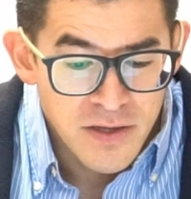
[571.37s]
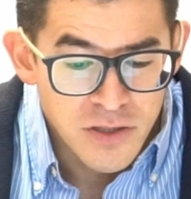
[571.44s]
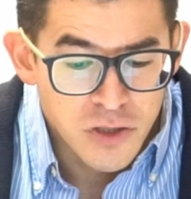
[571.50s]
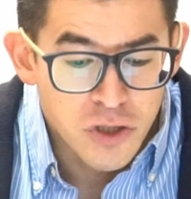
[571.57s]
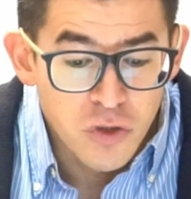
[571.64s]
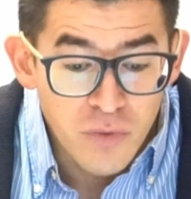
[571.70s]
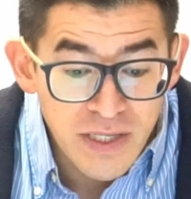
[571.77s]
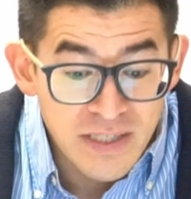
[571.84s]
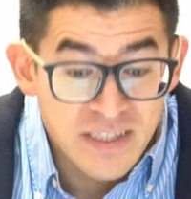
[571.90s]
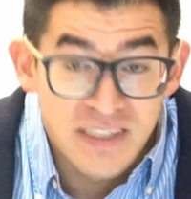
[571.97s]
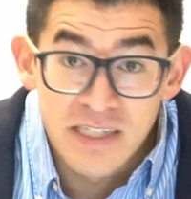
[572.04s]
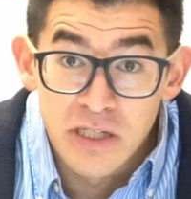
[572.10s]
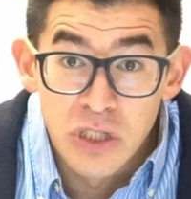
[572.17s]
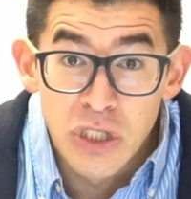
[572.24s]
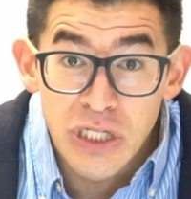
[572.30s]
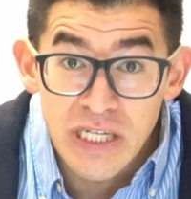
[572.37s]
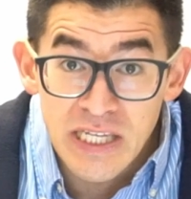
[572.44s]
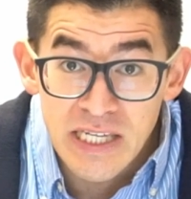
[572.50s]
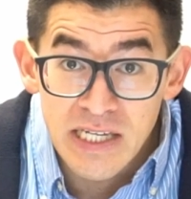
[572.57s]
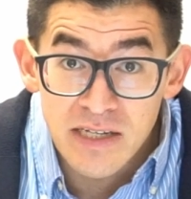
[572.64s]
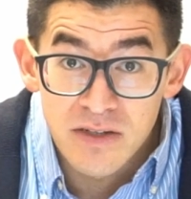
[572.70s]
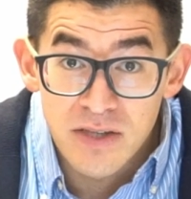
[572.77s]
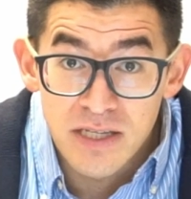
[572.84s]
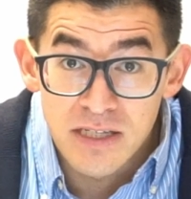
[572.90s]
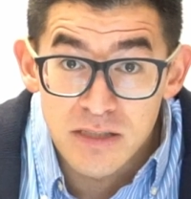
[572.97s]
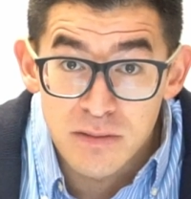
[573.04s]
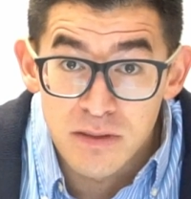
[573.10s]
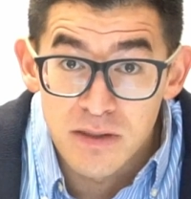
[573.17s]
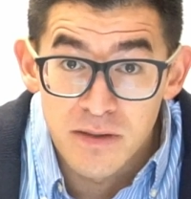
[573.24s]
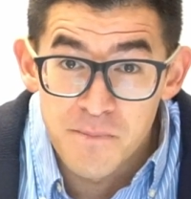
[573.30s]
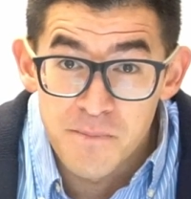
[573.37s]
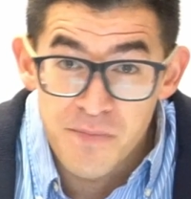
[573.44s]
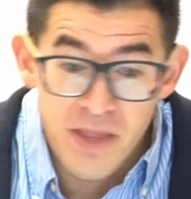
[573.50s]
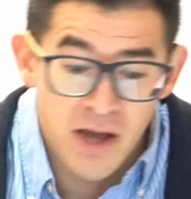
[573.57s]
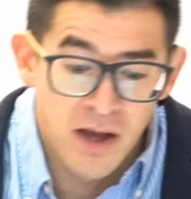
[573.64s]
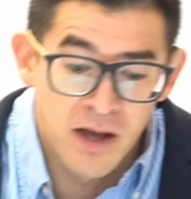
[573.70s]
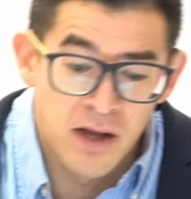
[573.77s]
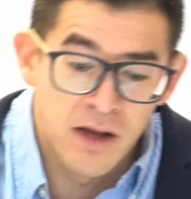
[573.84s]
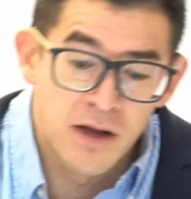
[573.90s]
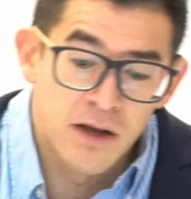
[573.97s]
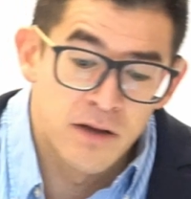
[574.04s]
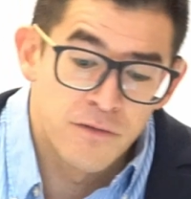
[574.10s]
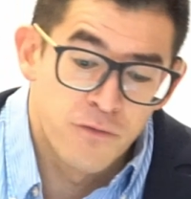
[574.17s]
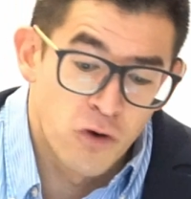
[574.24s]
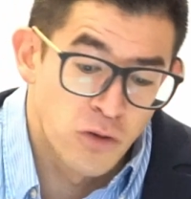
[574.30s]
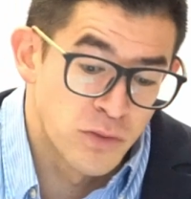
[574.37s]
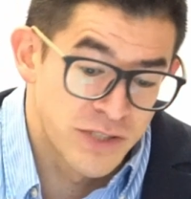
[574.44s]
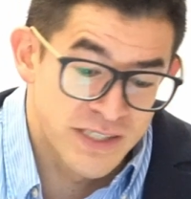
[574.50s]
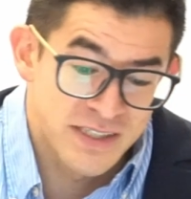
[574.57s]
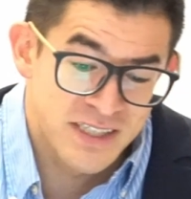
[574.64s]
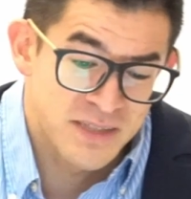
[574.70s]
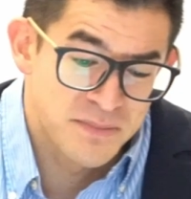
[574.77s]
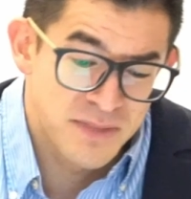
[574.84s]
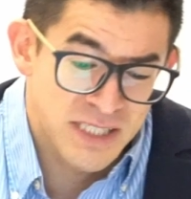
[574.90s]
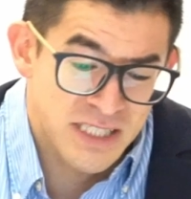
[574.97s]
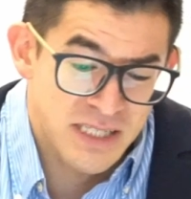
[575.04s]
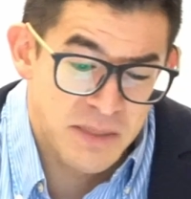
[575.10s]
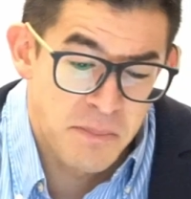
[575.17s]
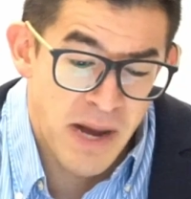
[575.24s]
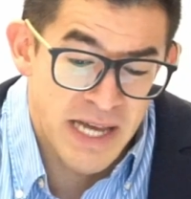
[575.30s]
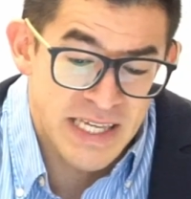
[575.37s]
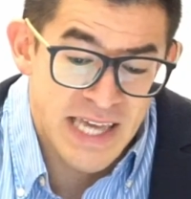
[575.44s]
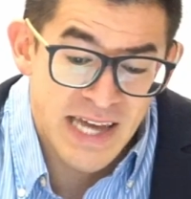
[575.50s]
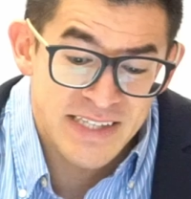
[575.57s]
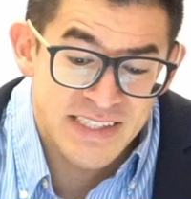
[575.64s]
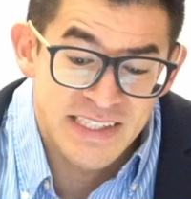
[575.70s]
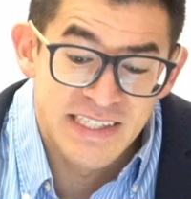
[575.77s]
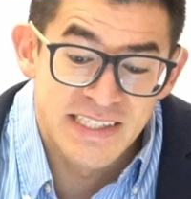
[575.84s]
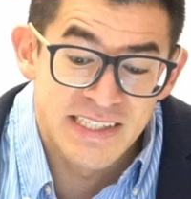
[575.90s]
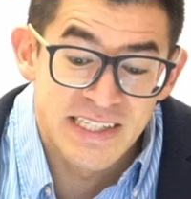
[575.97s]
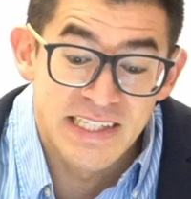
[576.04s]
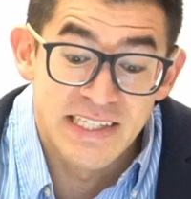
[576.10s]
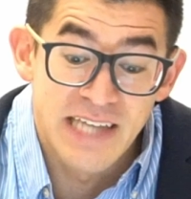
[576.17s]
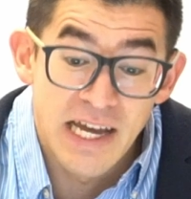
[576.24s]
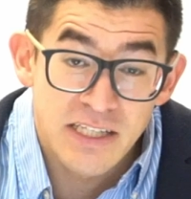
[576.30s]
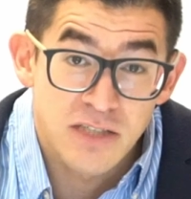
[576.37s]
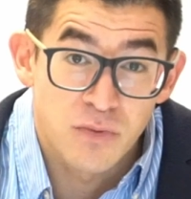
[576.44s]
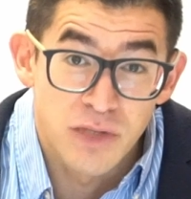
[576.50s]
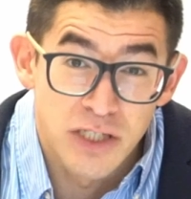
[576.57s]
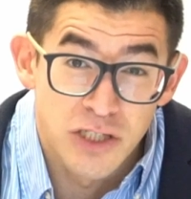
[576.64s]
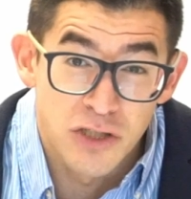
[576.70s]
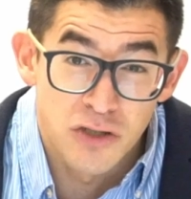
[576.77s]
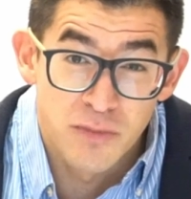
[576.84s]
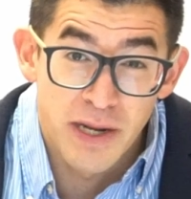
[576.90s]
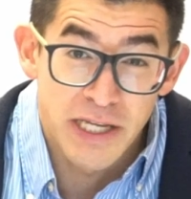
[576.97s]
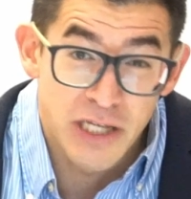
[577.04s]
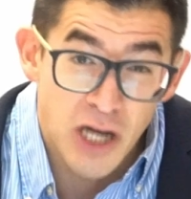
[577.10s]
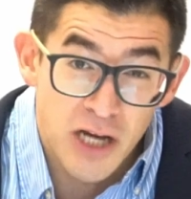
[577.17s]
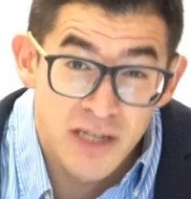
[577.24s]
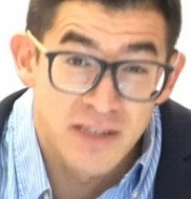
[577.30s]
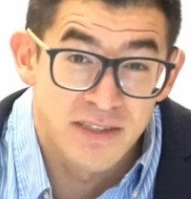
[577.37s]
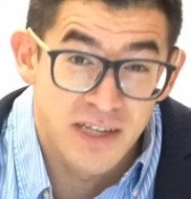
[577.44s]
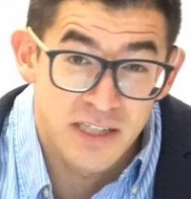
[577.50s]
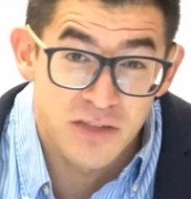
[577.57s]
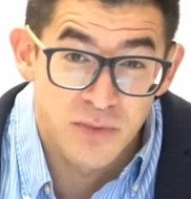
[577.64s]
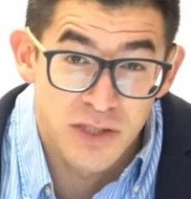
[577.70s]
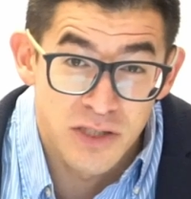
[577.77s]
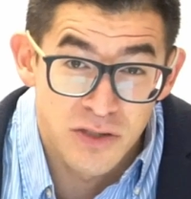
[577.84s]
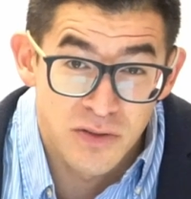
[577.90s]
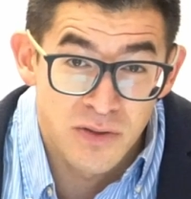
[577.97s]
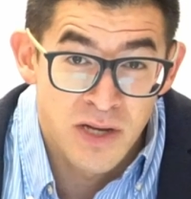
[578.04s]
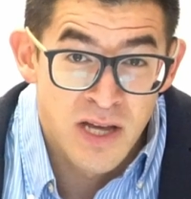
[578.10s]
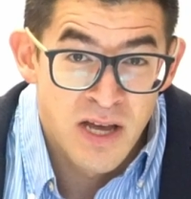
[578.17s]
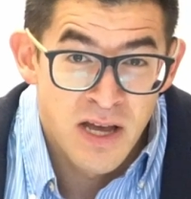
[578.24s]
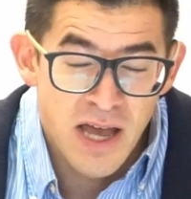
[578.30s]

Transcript: do we still need these formal systems? My guess is yes, we do. My gut is yes, we do.